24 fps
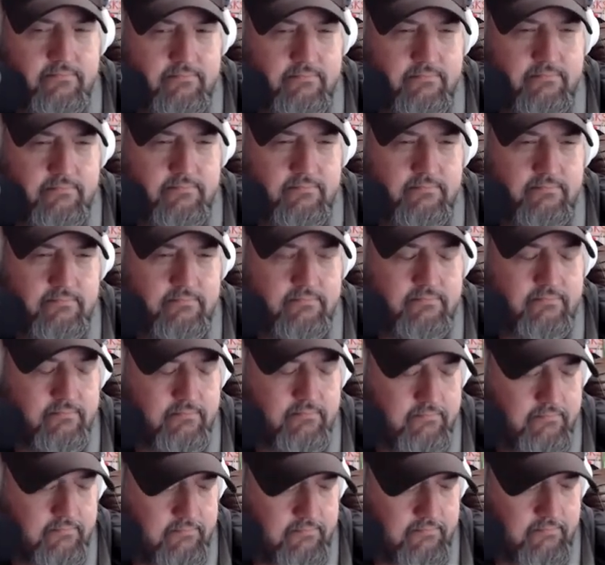
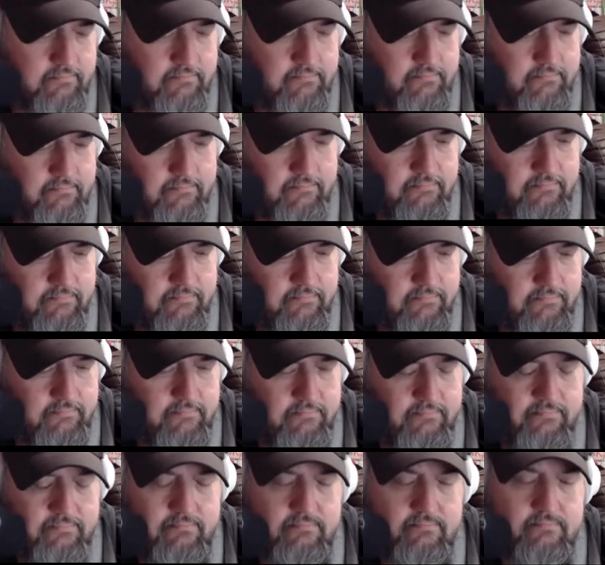
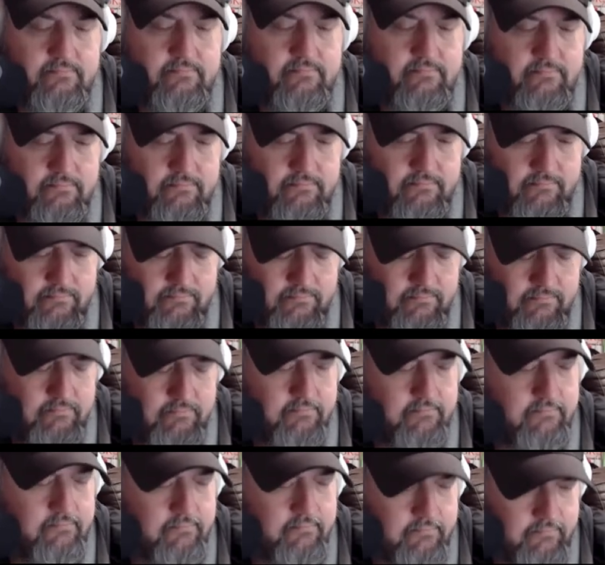
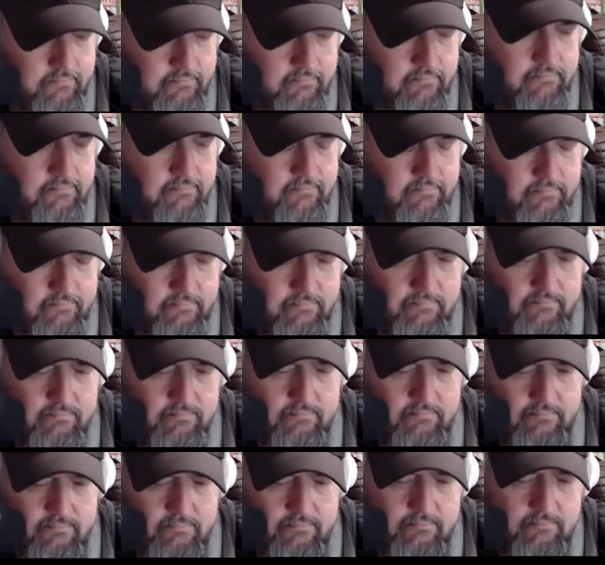
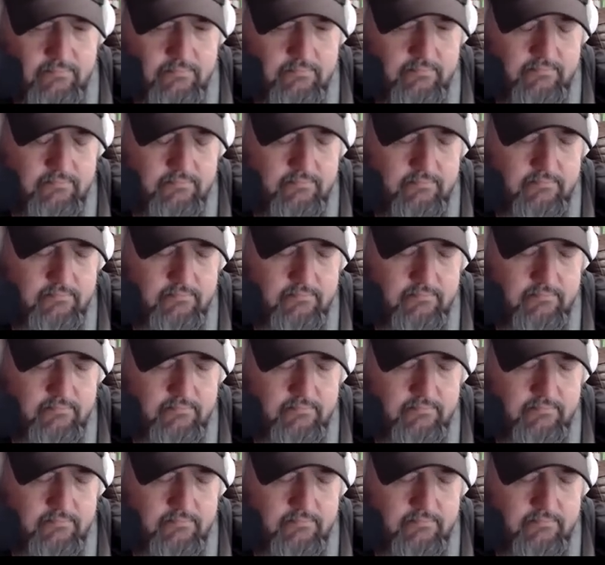No words are spoken by the person on screen.